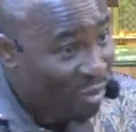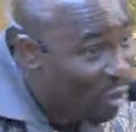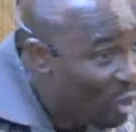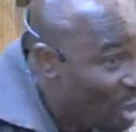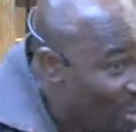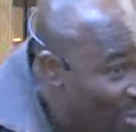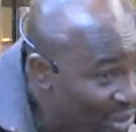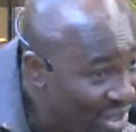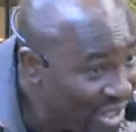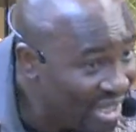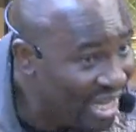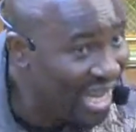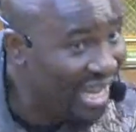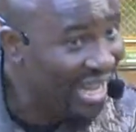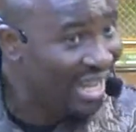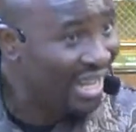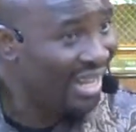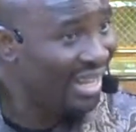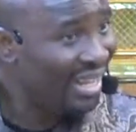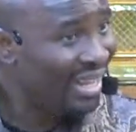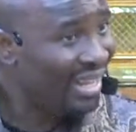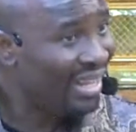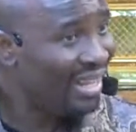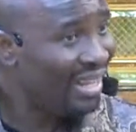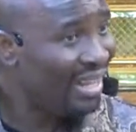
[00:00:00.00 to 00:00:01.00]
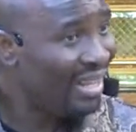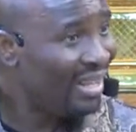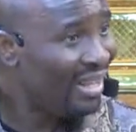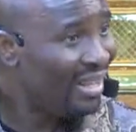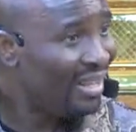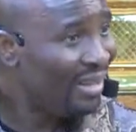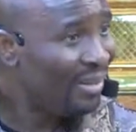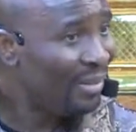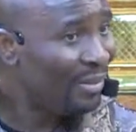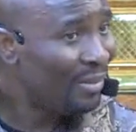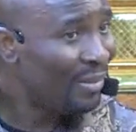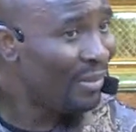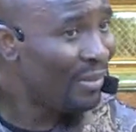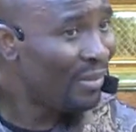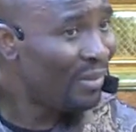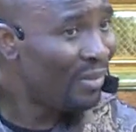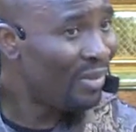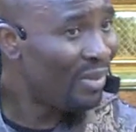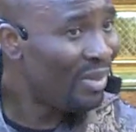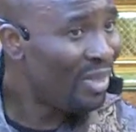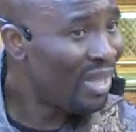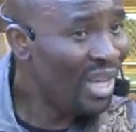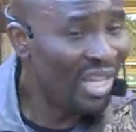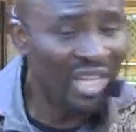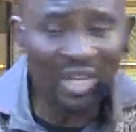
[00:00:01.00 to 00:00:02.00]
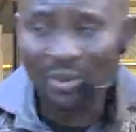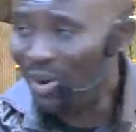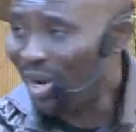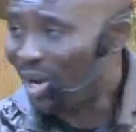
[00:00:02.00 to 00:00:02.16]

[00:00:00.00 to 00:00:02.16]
go put it there. They were